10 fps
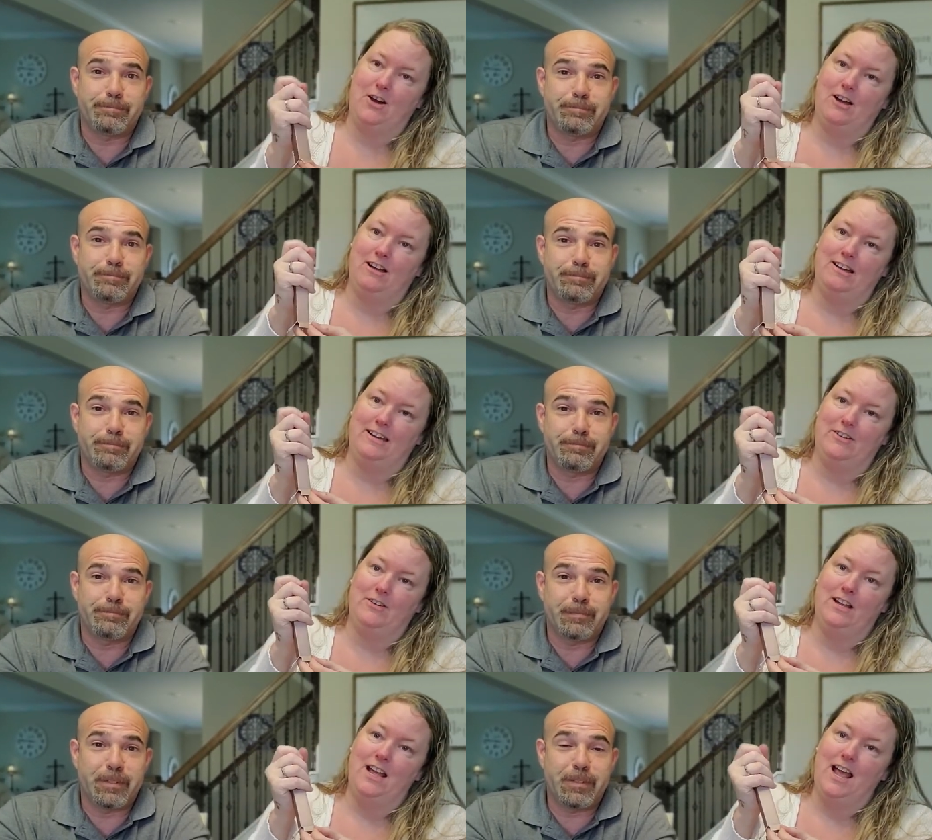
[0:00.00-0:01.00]
Speaker 1: on you,
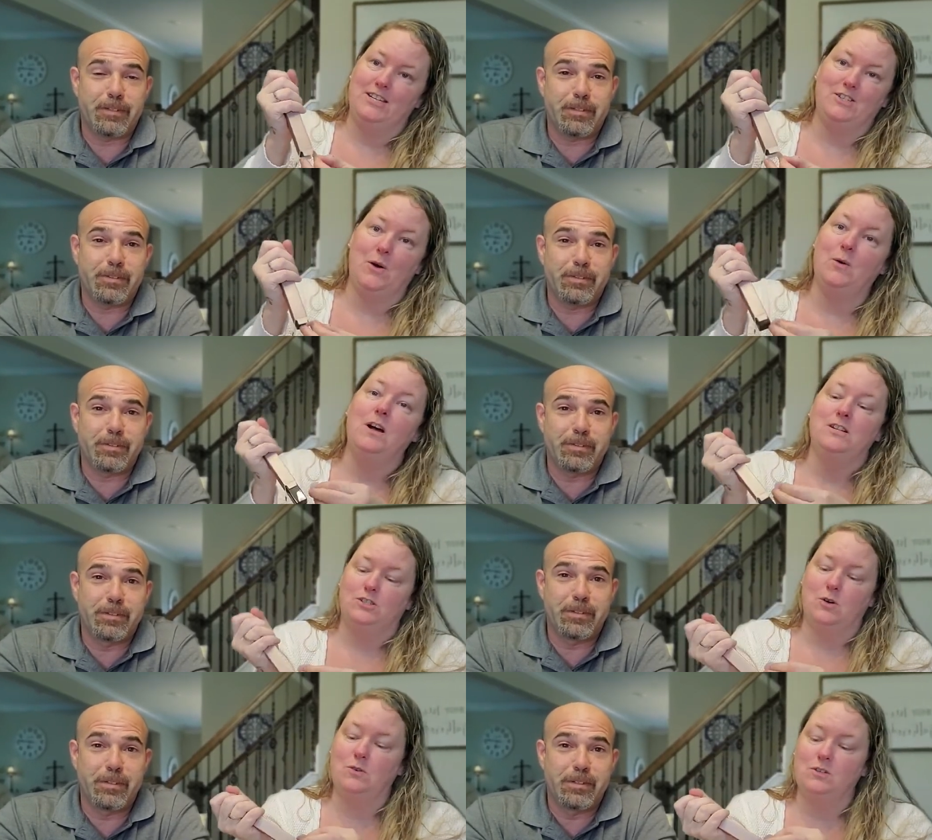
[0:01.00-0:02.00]
and don't
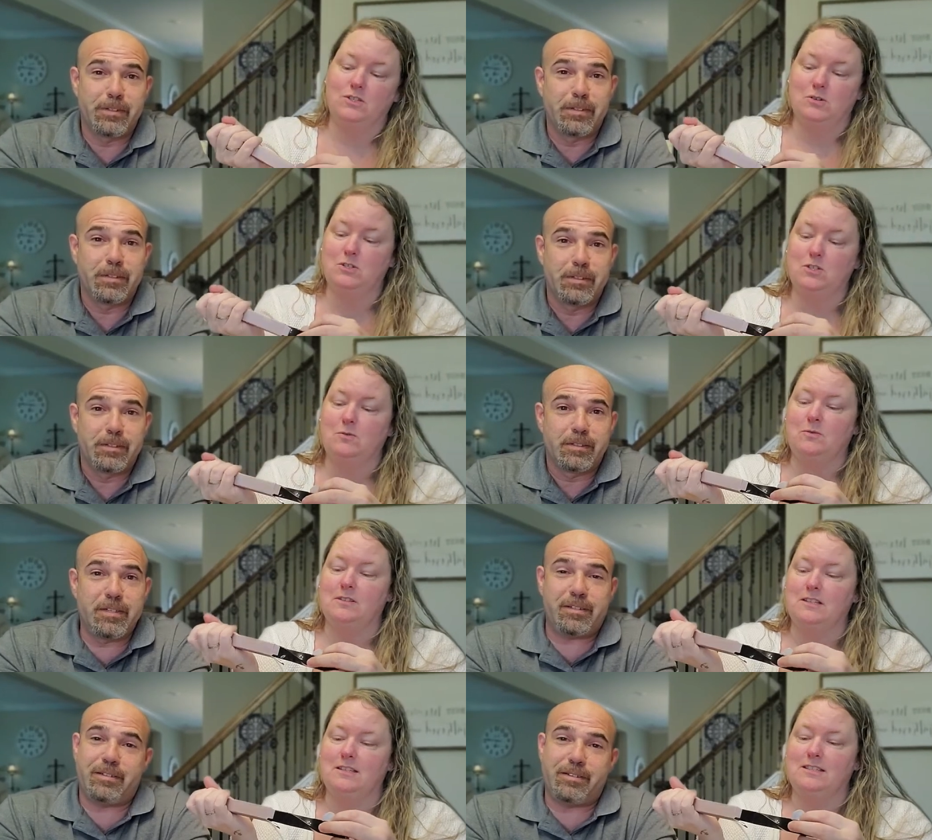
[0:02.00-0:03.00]
don't don't you
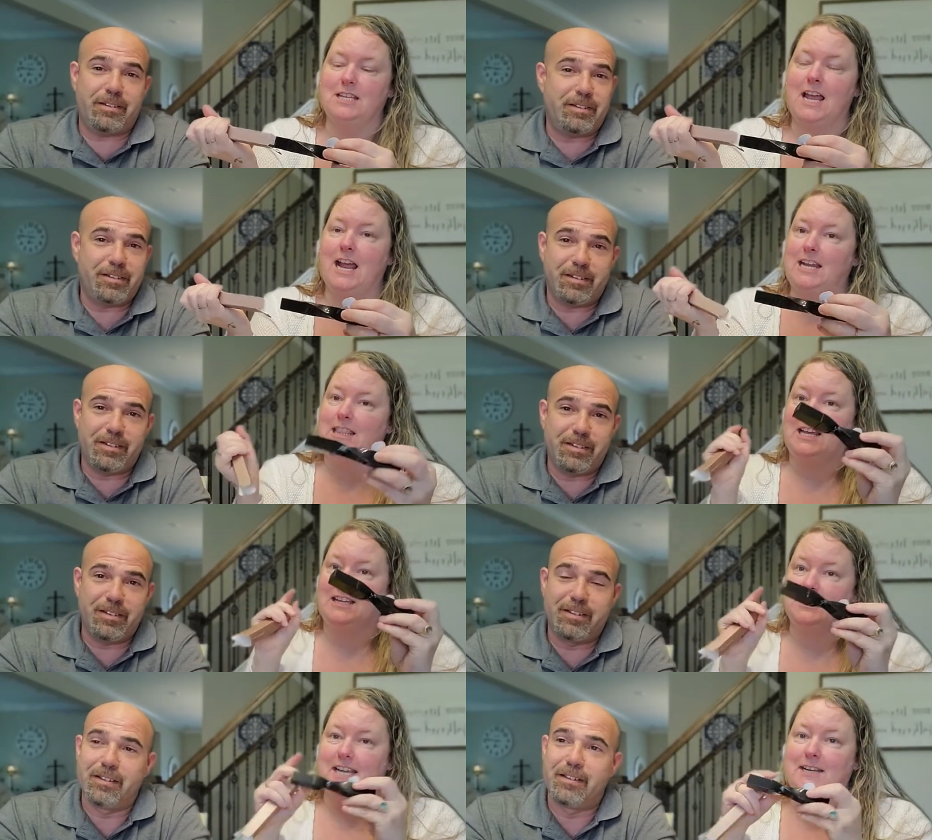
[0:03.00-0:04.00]
say anything
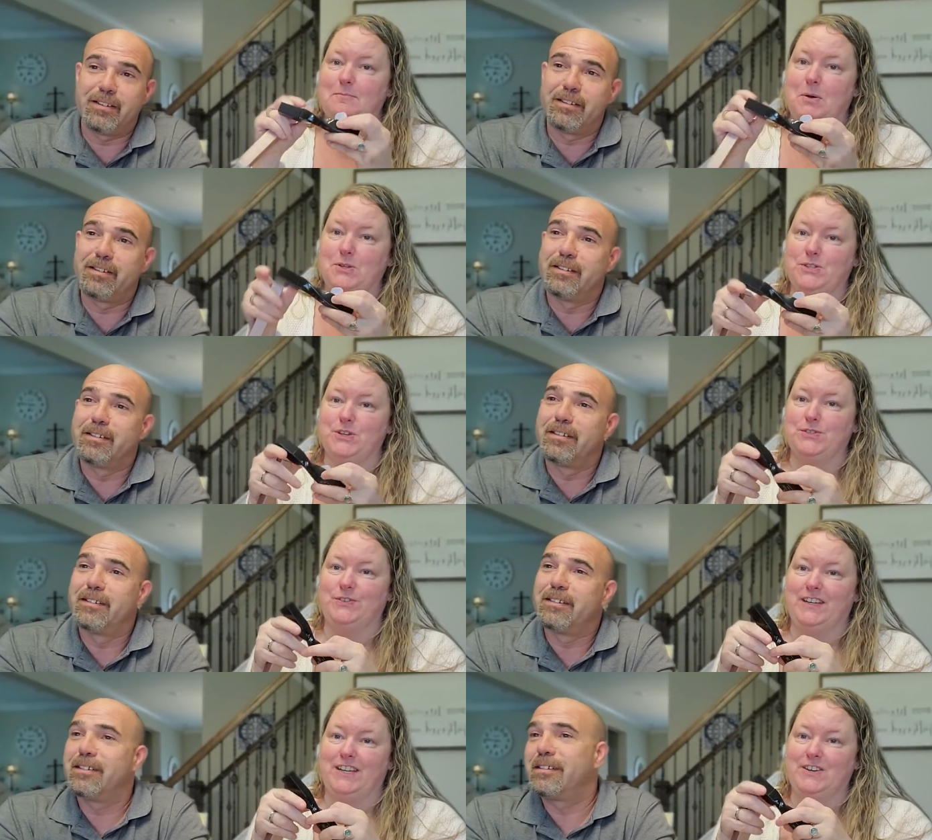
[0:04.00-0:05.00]
because I could post those
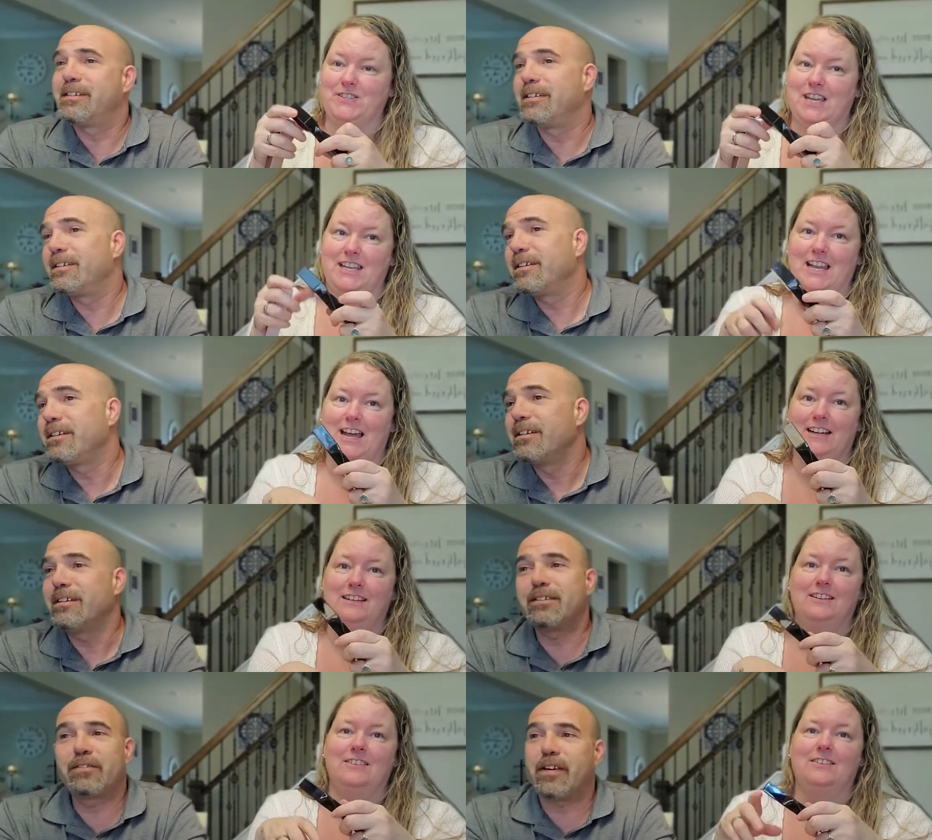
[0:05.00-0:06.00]
videos online.
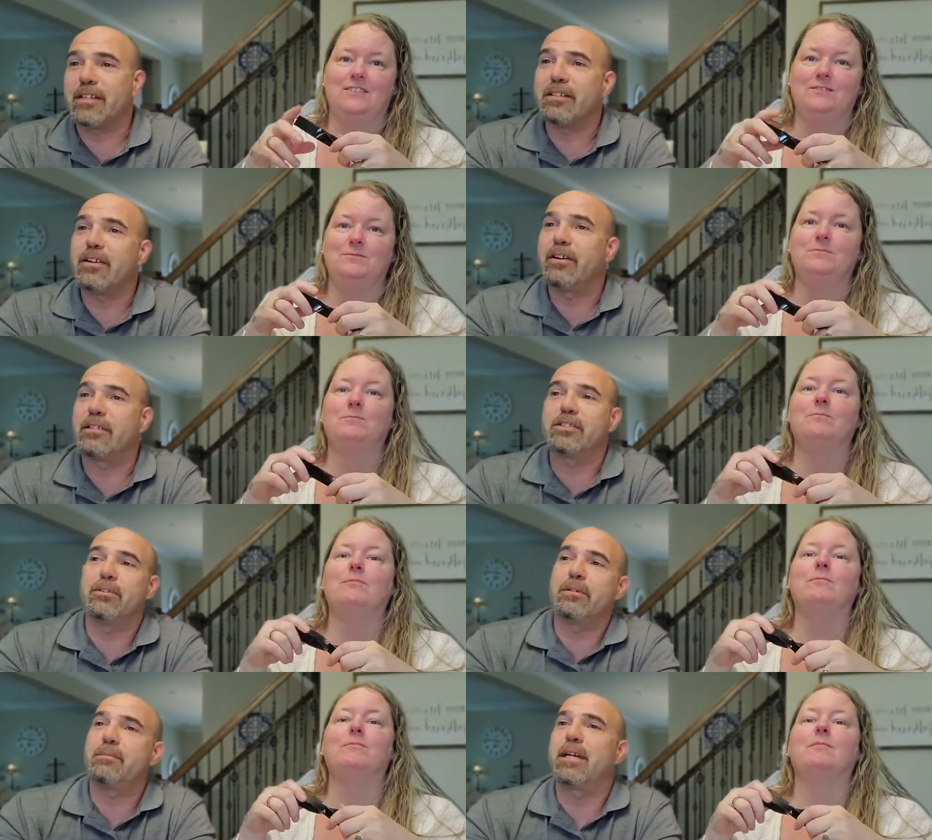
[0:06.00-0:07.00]
Speaker 2: This fucking dog
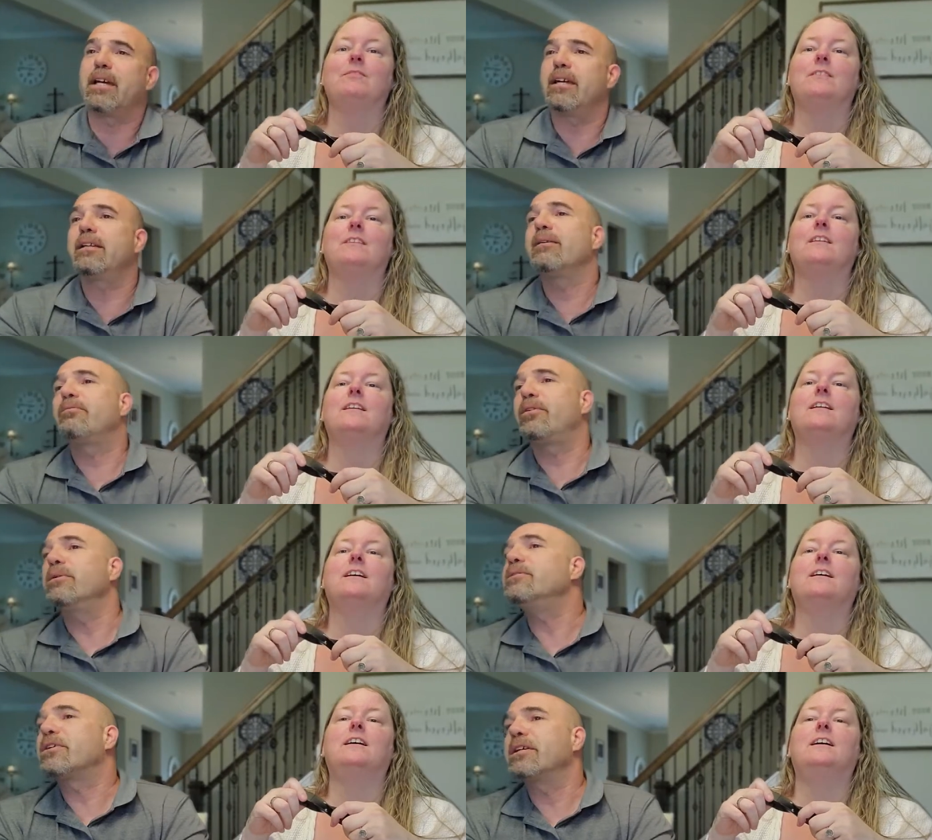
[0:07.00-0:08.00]
chewing my goddamn
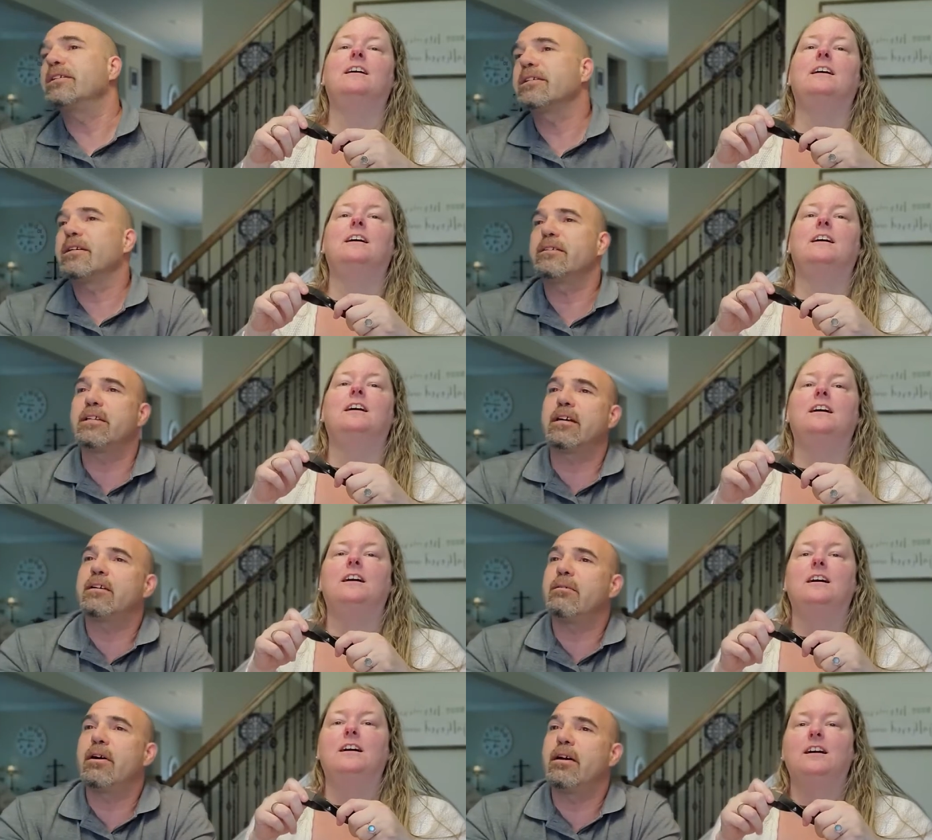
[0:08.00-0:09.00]
fruit trees. I tell
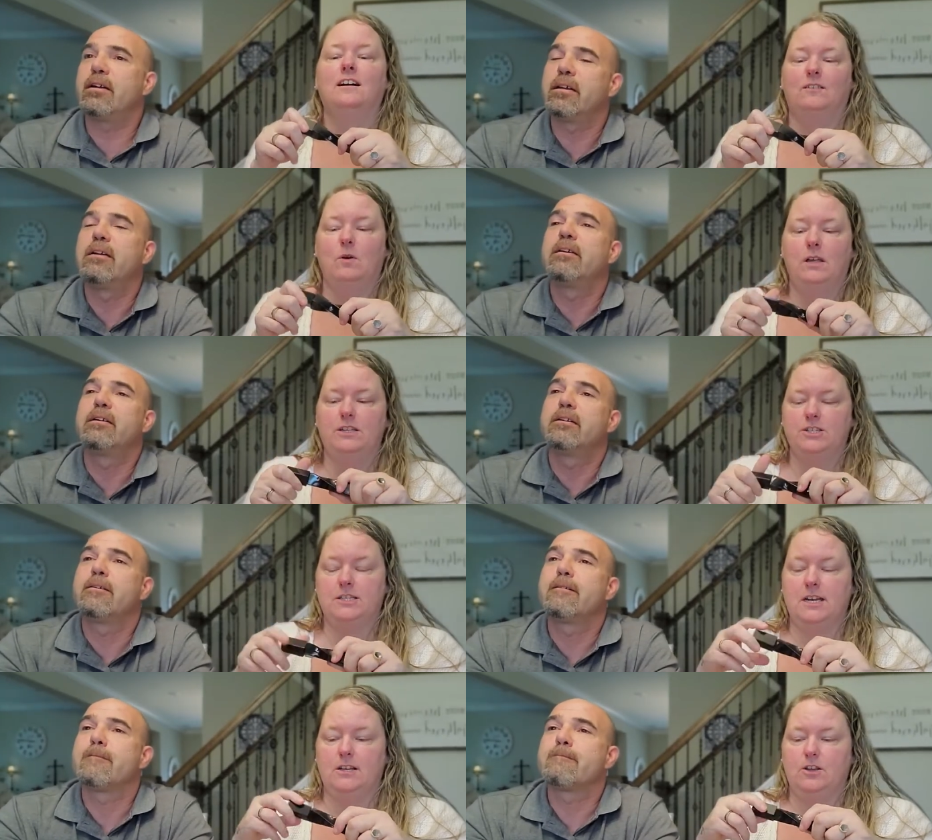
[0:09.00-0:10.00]
you what.
Speaker 1: Well, I just
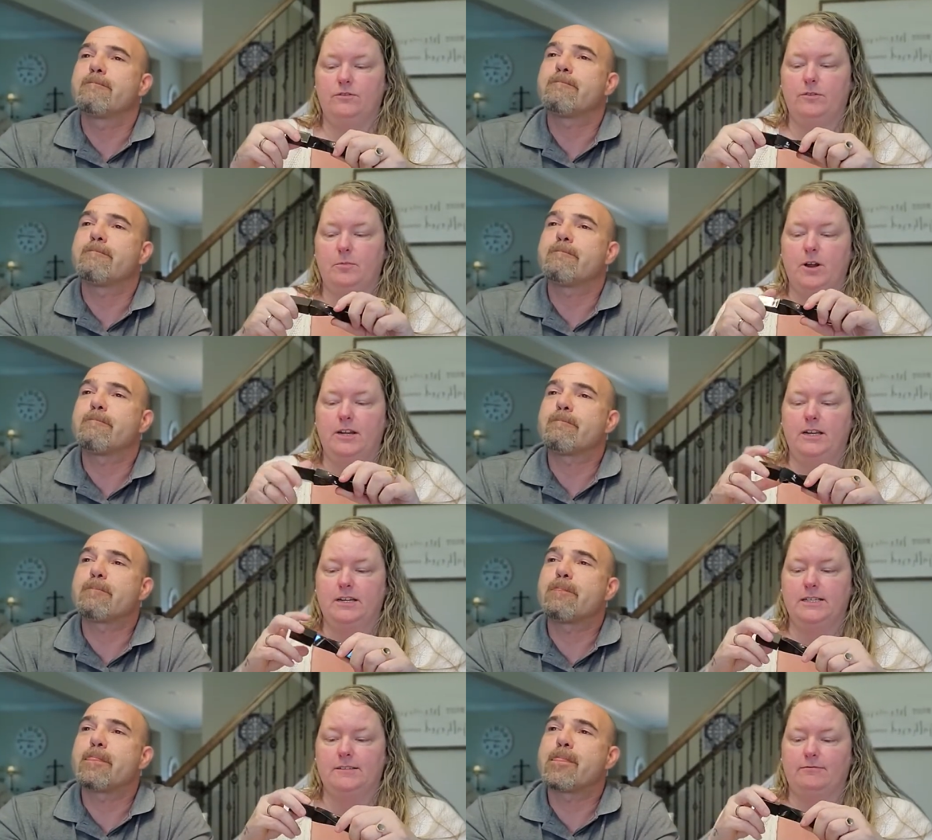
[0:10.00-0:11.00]
ate a loaf of bread. He
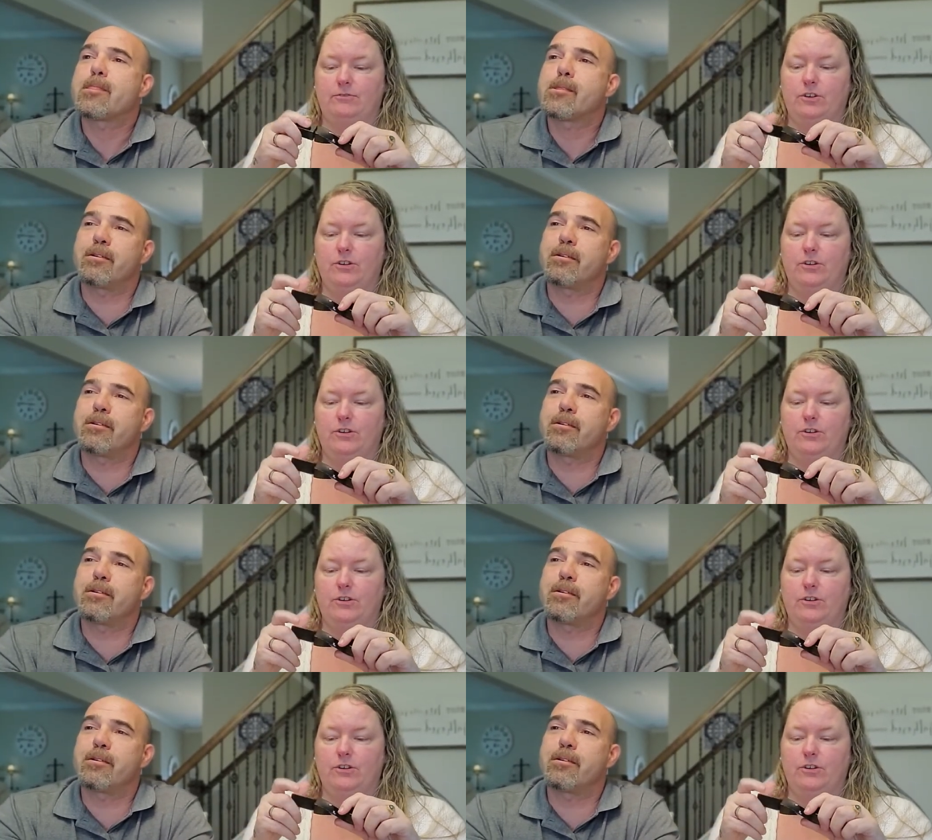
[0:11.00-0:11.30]
needs some fruit